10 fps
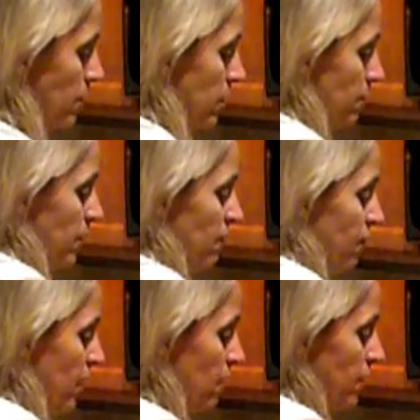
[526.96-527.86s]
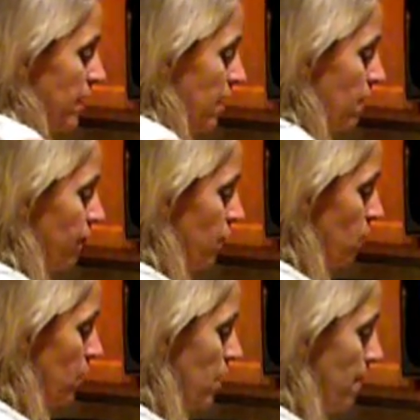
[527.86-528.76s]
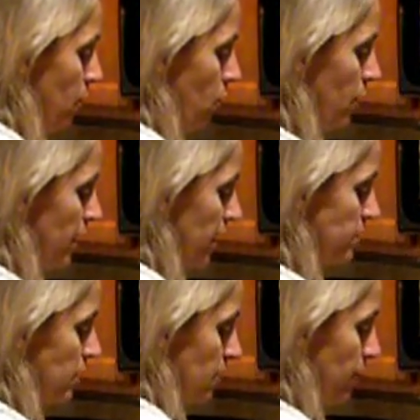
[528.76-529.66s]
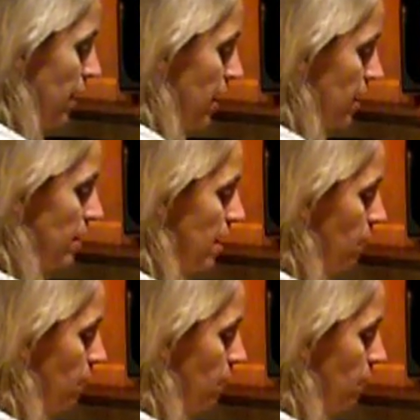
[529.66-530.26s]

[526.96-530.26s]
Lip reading: I'm going to be very careful when I pour it into the pan,